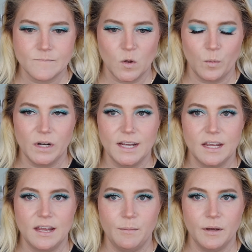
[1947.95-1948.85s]
I wanna
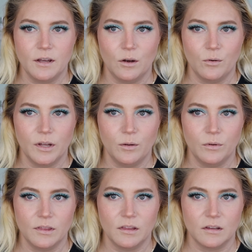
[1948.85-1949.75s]
keep it going
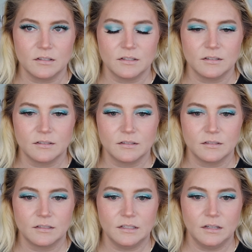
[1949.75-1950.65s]
with
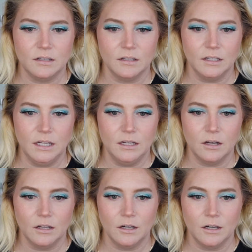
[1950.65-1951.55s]
this tealy
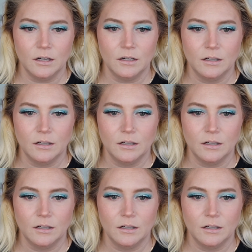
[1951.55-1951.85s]
color.